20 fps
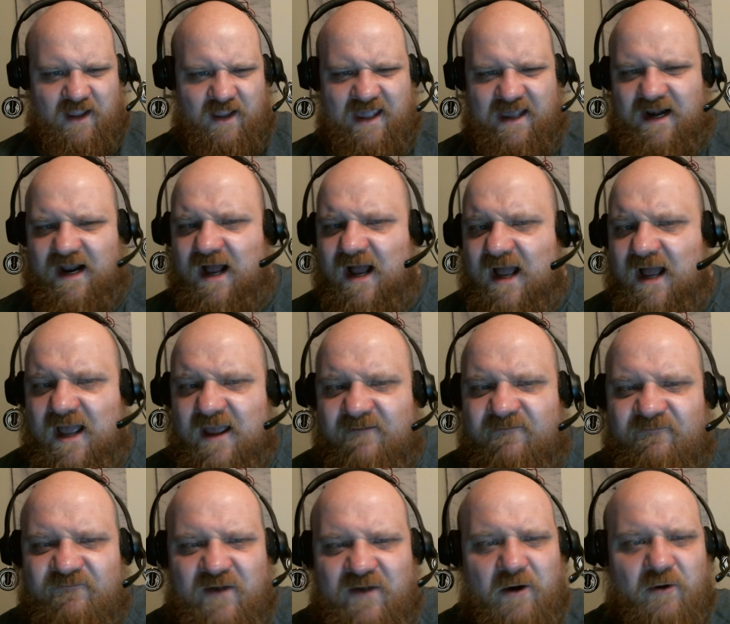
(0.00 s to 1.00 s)
And I
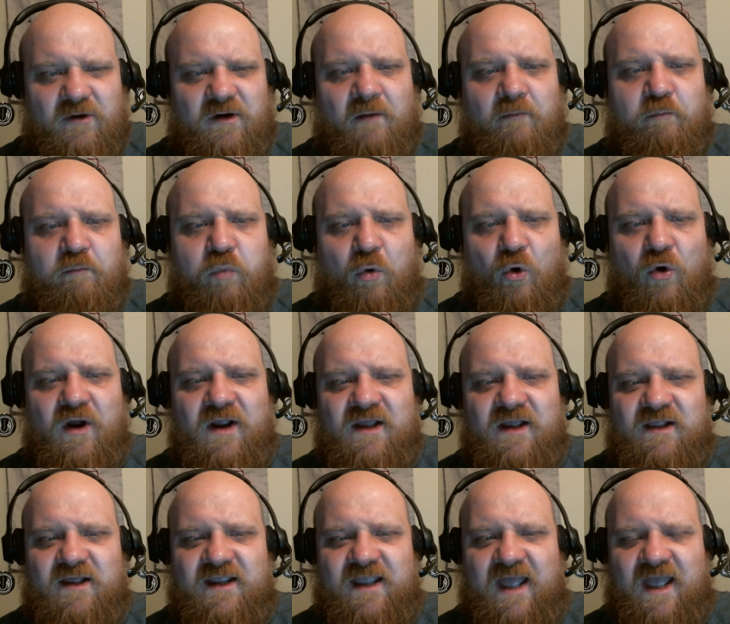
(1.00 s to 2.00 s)
felt a
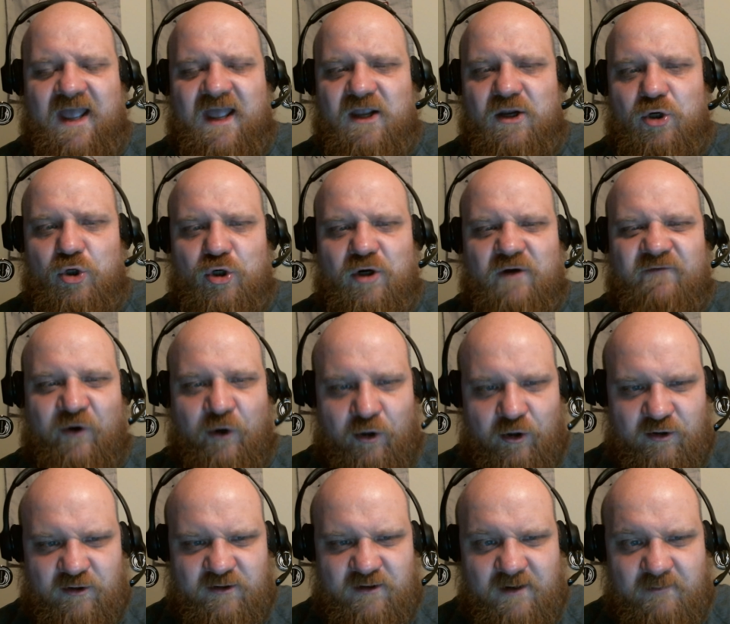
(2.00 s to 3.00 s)
boiling anger of
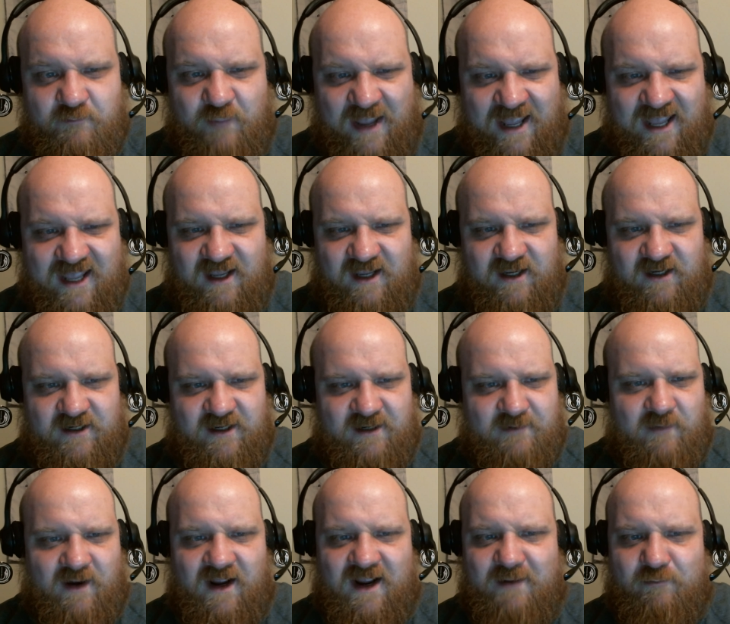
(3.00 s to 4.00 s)
hurt and pain
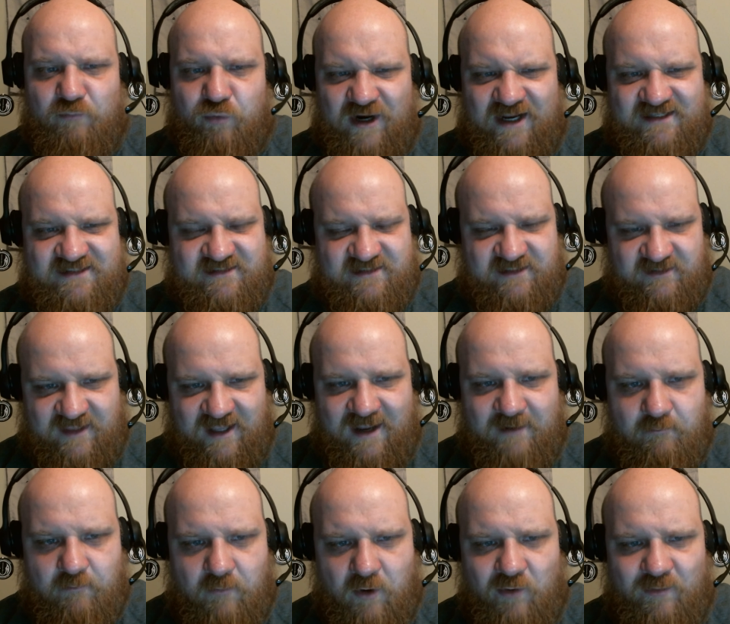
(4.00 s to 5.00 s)
in my breast at
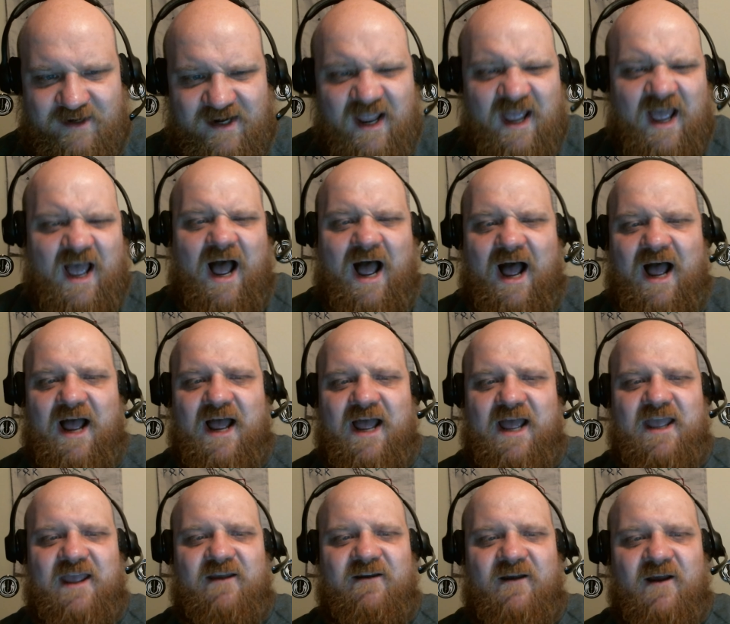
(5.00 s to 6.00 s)
that moment.
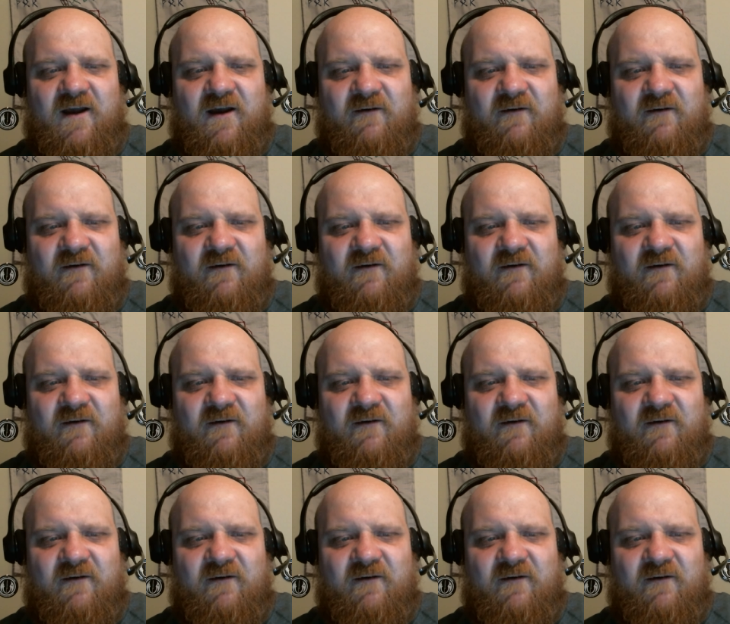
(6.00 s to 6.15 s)
I